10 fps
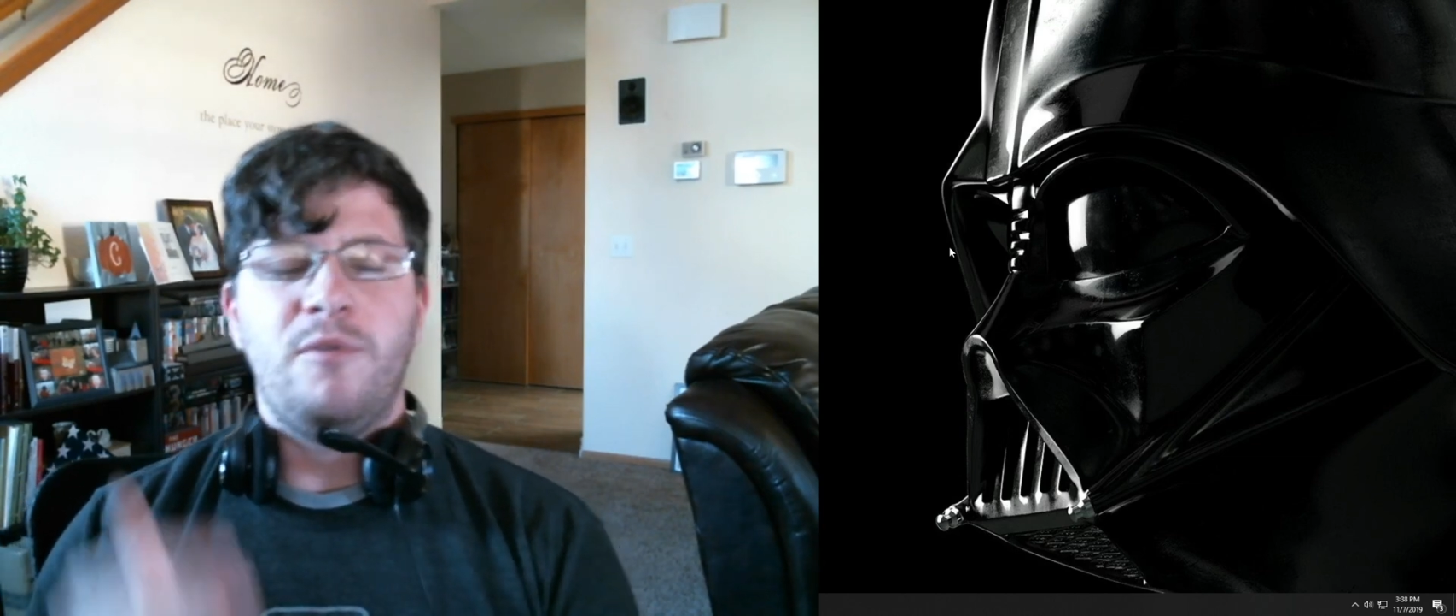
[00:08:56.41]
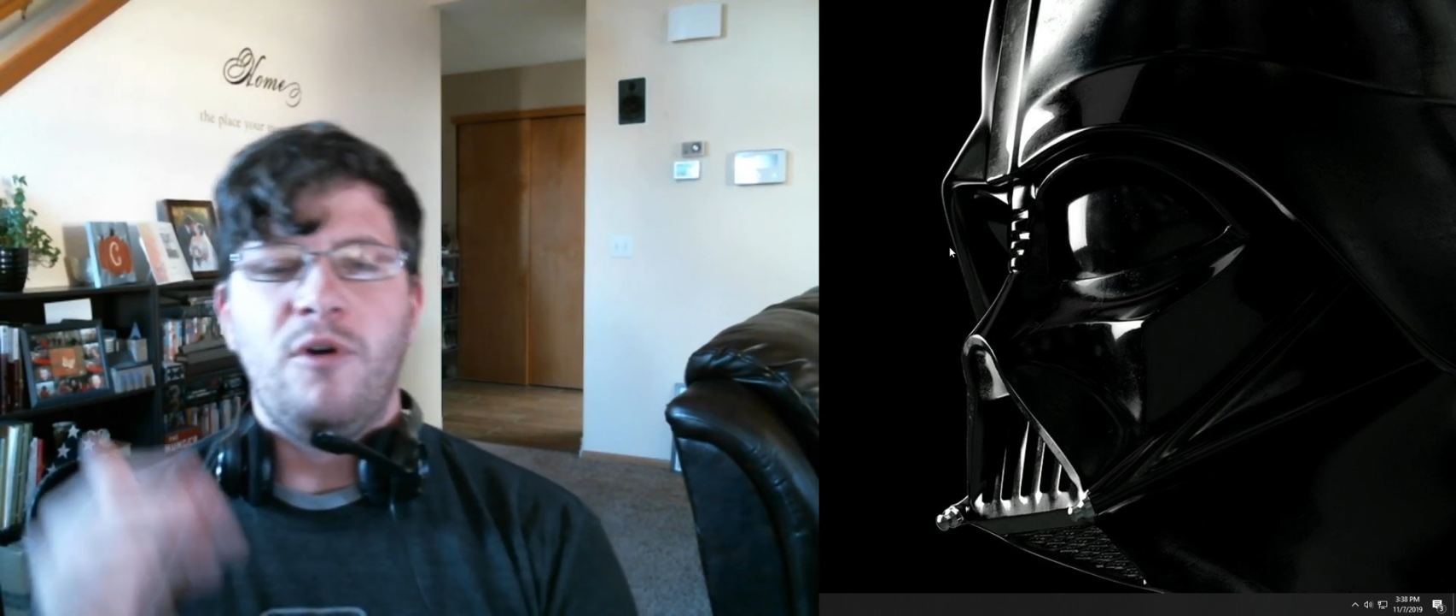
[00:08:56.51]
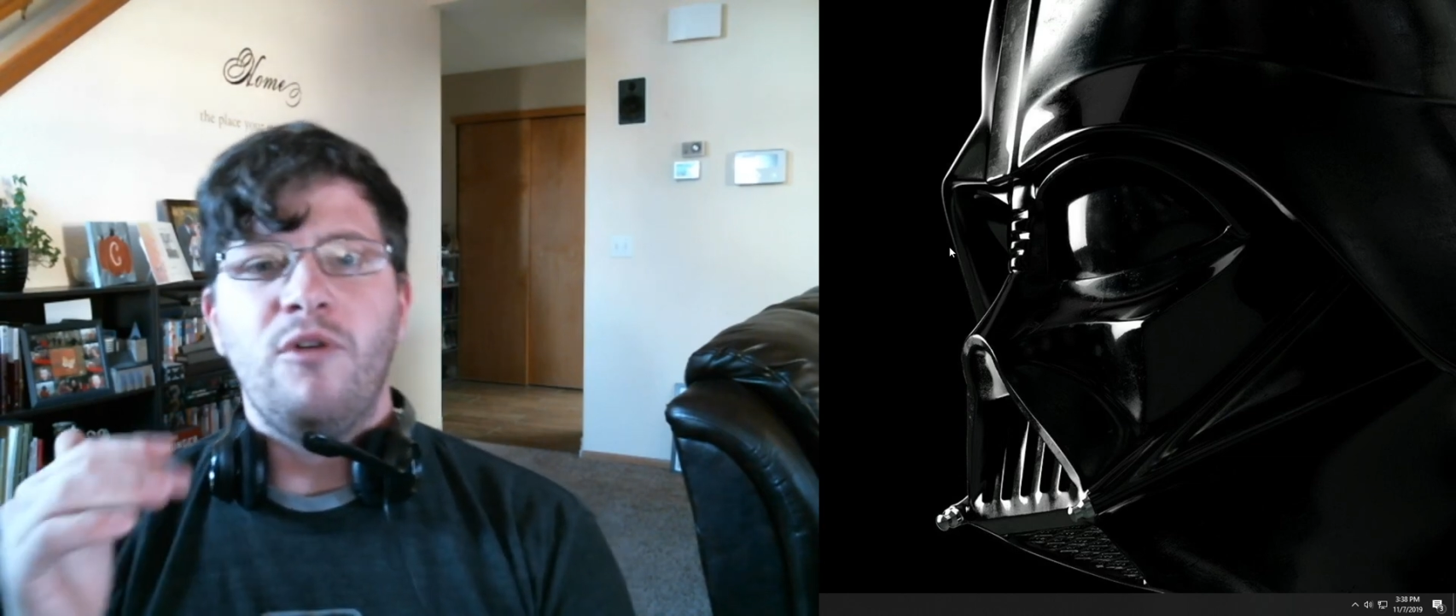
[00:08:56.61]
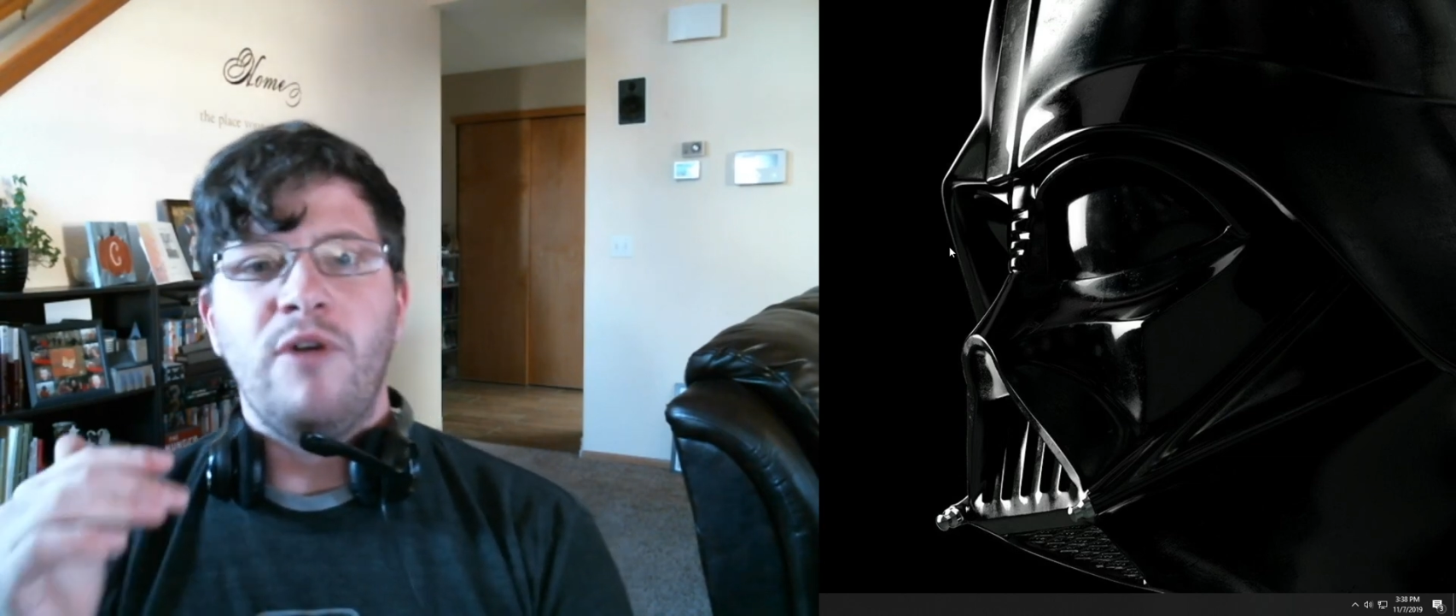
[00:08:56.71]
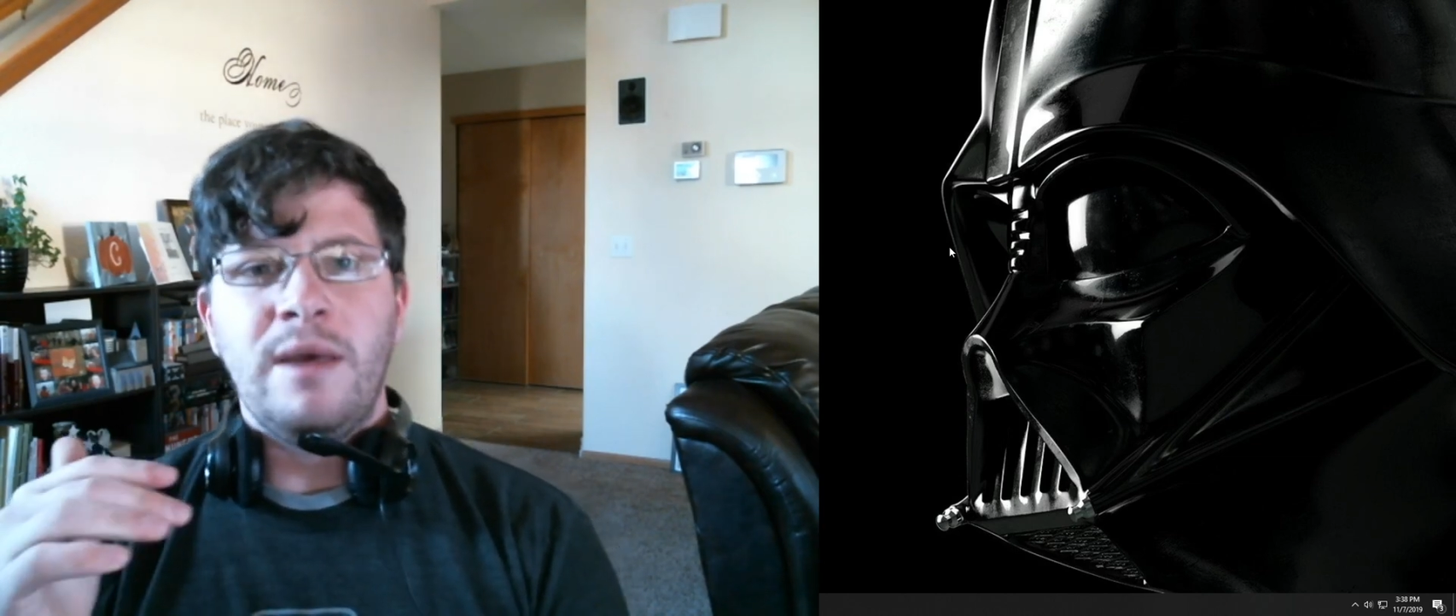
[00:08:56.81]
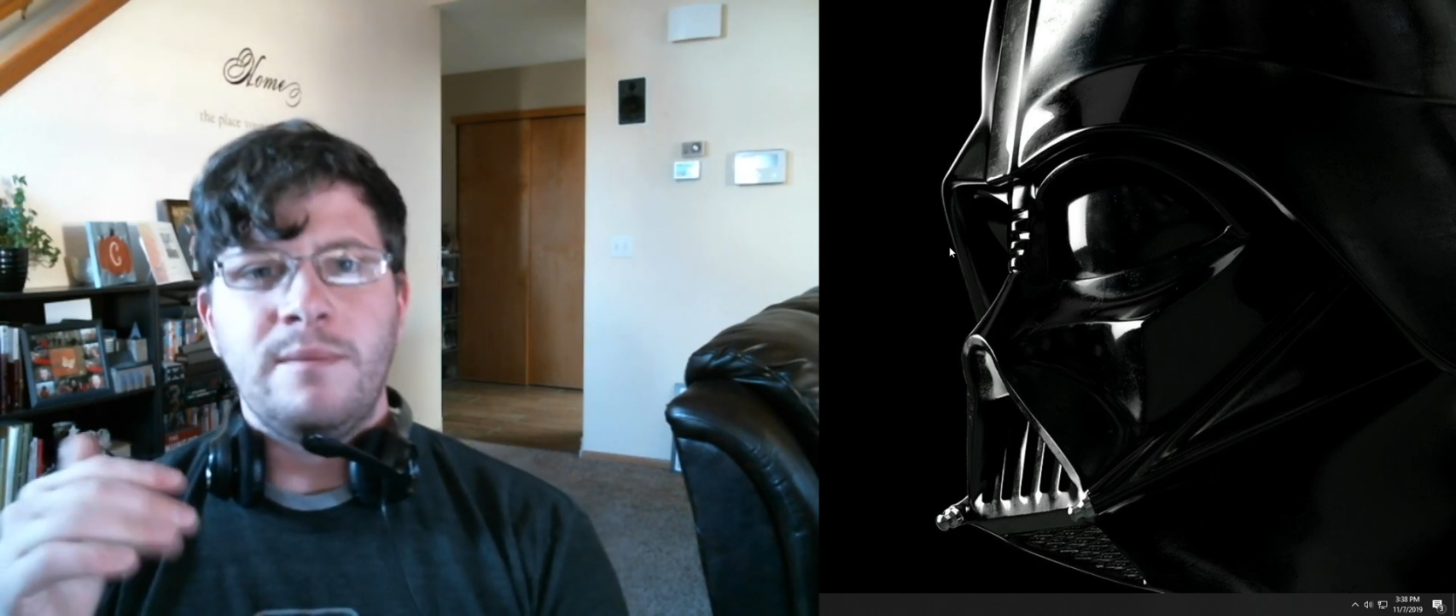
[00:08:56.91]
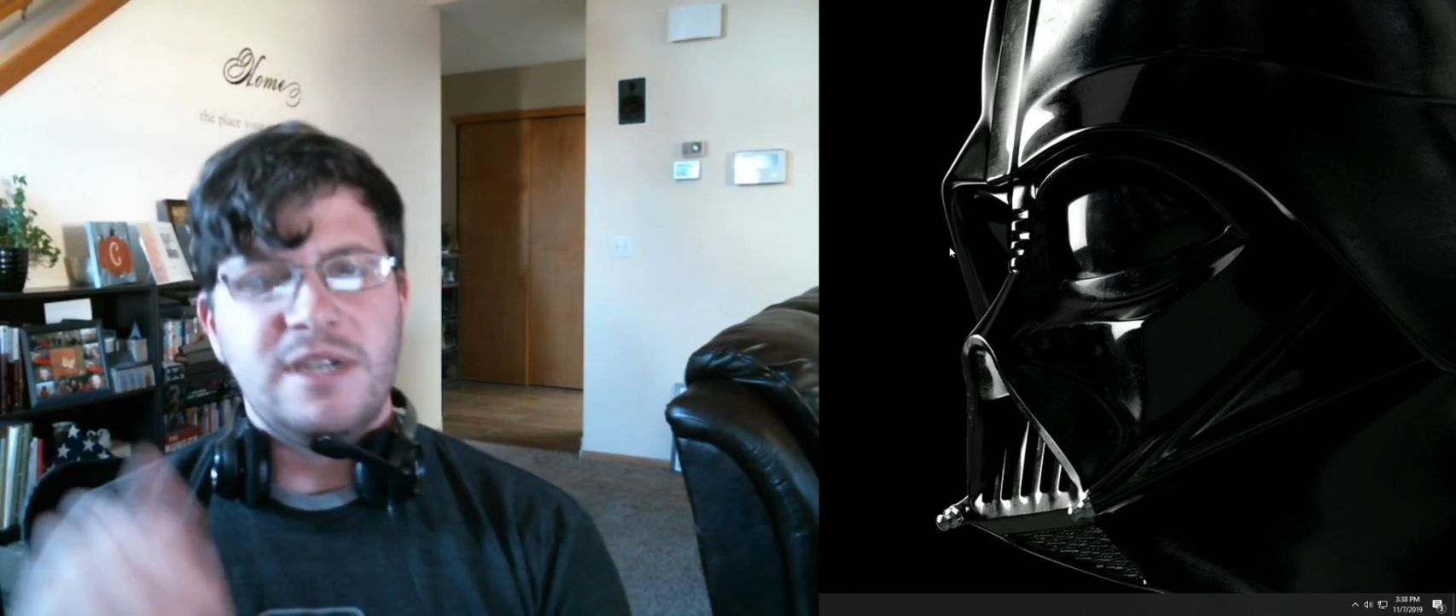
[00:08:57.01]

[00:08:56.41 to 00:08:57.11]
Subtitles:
programmed